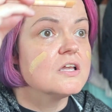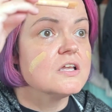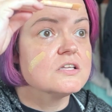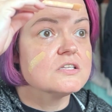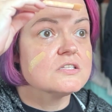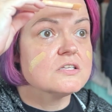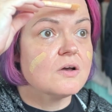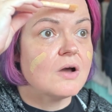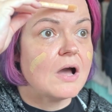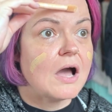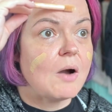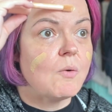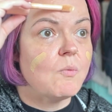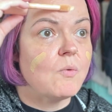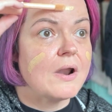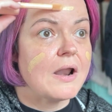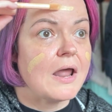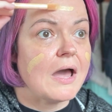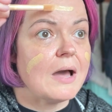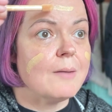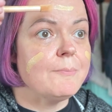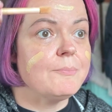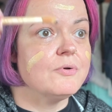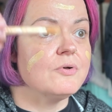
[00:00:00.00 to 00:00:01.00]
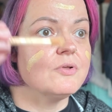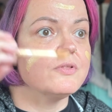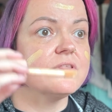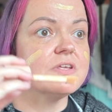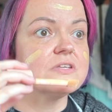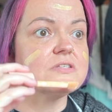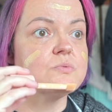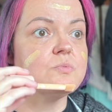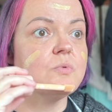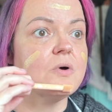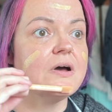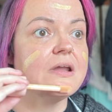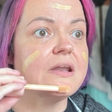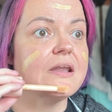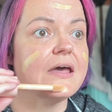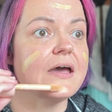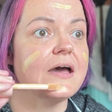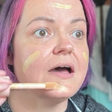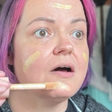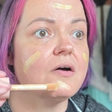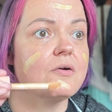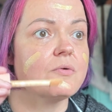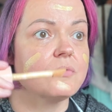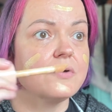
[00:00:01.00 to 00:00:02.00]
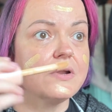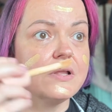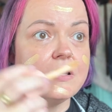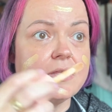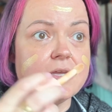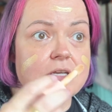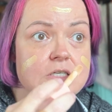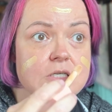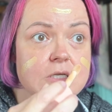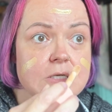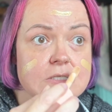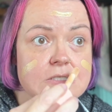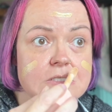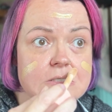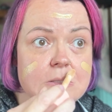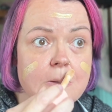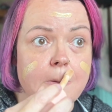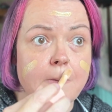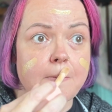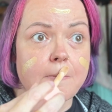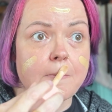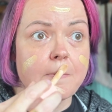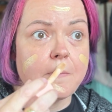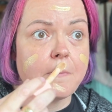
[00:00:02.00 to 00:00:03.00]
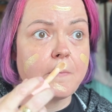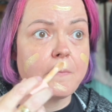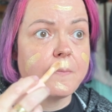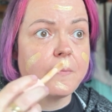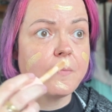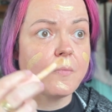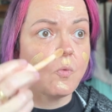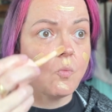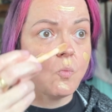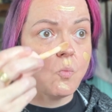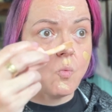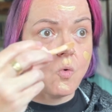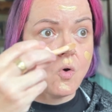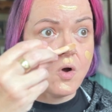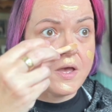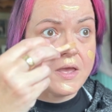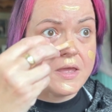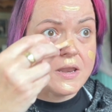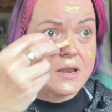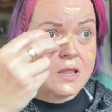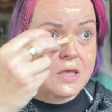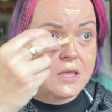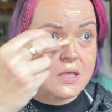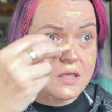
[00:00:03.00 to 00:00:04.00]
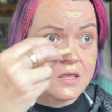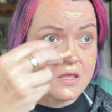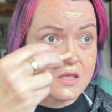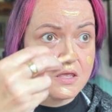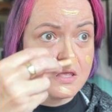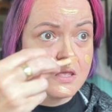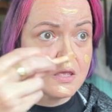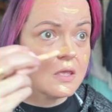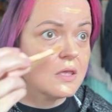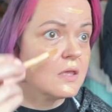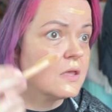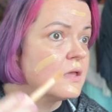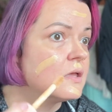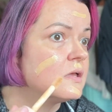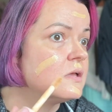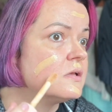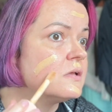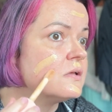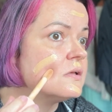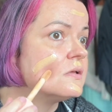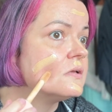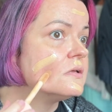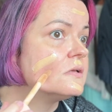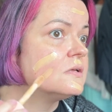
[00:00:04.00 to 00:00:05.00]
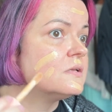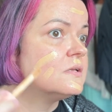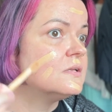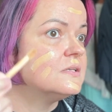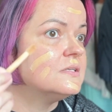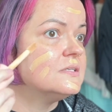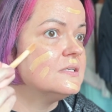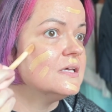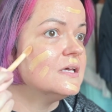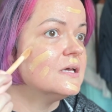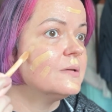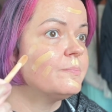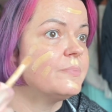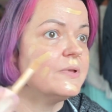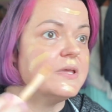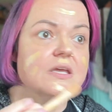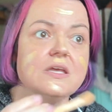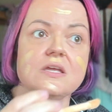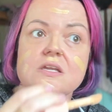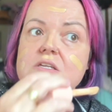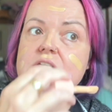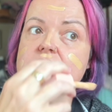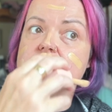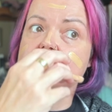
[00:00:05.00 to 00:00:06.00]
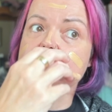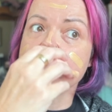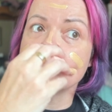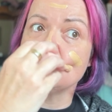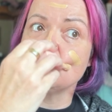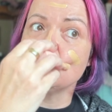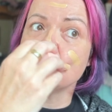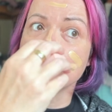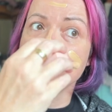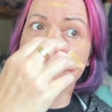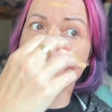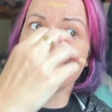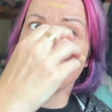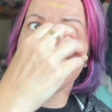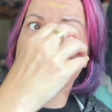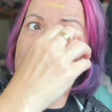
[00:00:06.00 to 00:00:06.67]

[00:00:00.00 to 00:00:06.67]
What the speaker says: So when I pull this wand out, really just one dip into